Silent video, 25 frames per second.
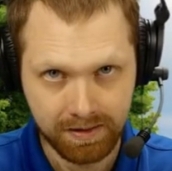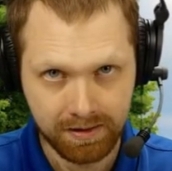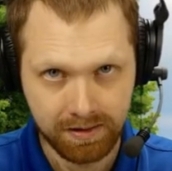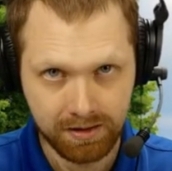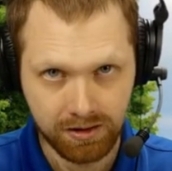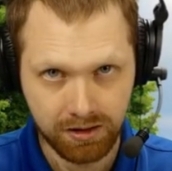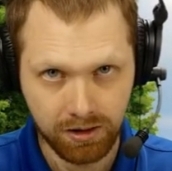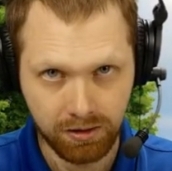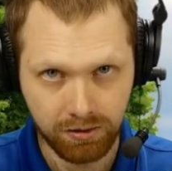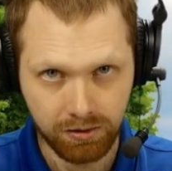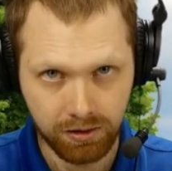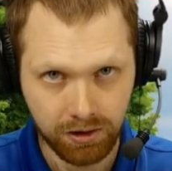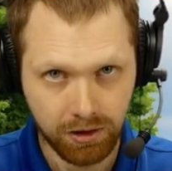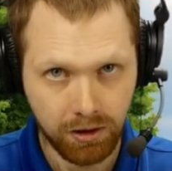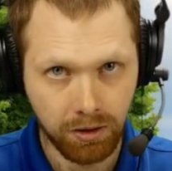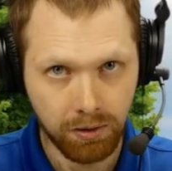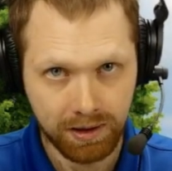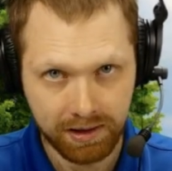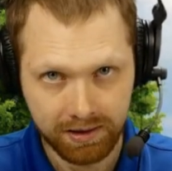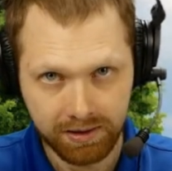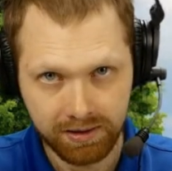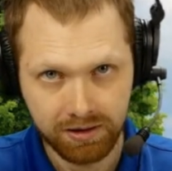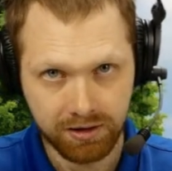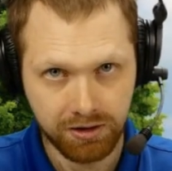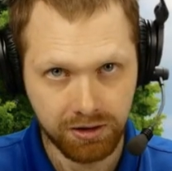So
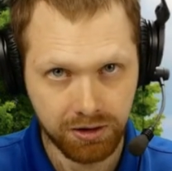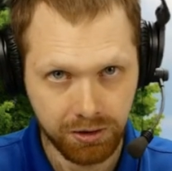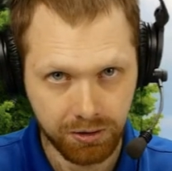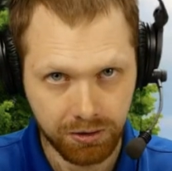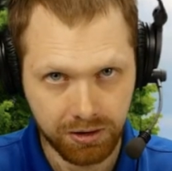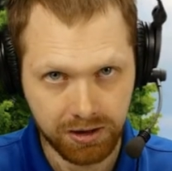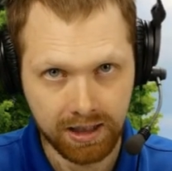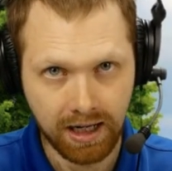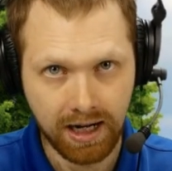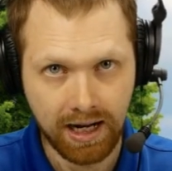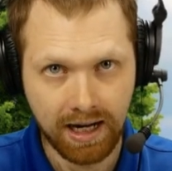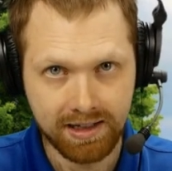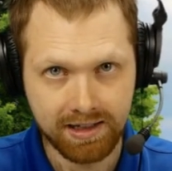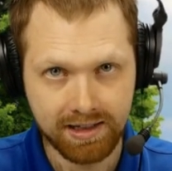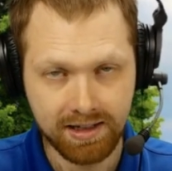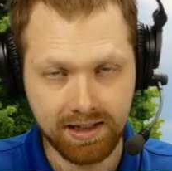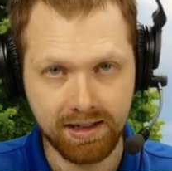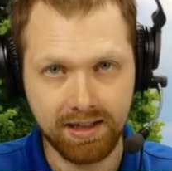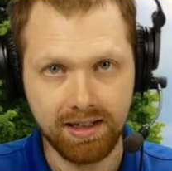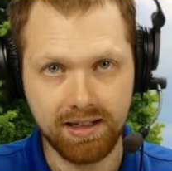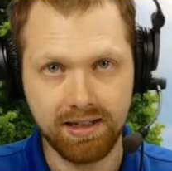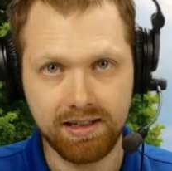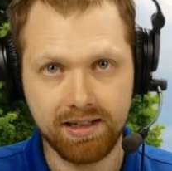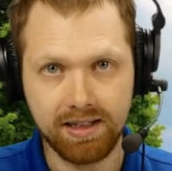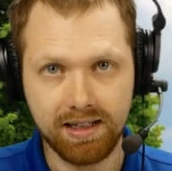noting the 2 sides to
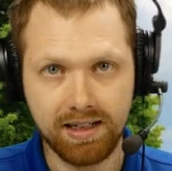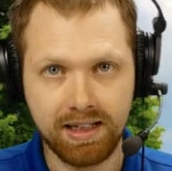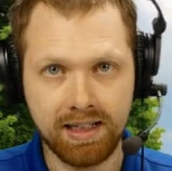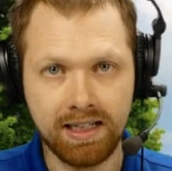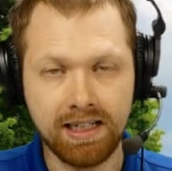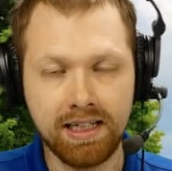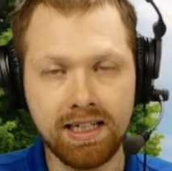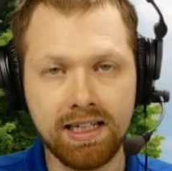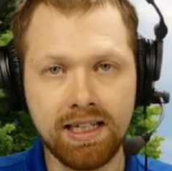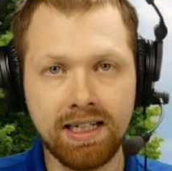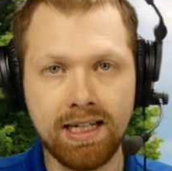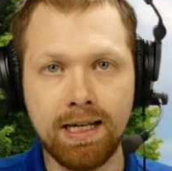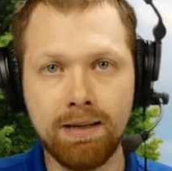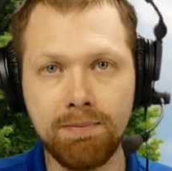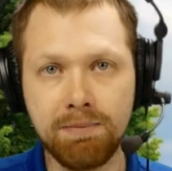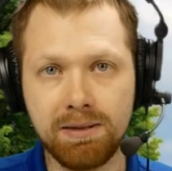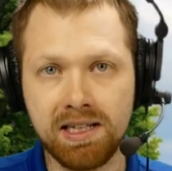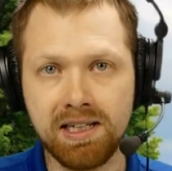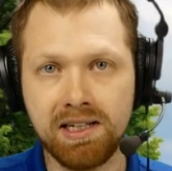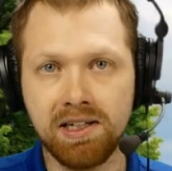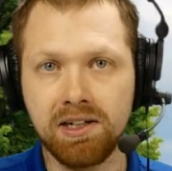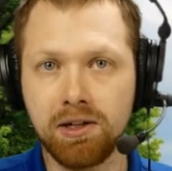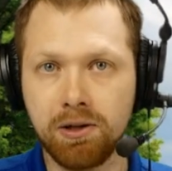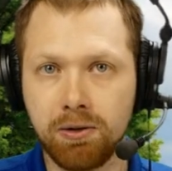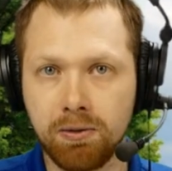this, he keeps
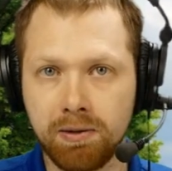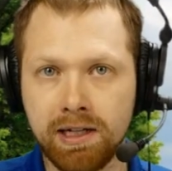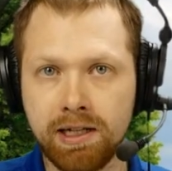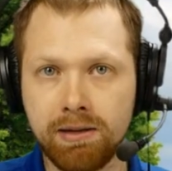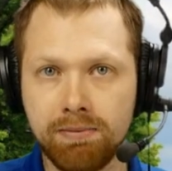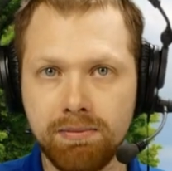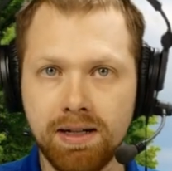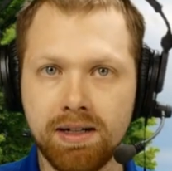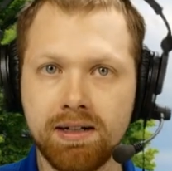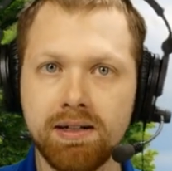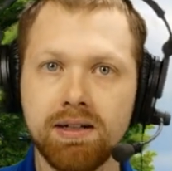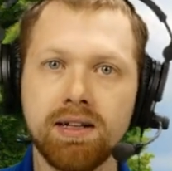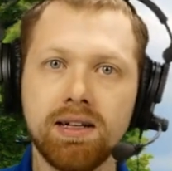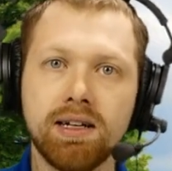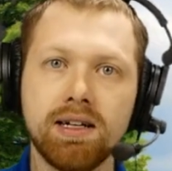the agreement.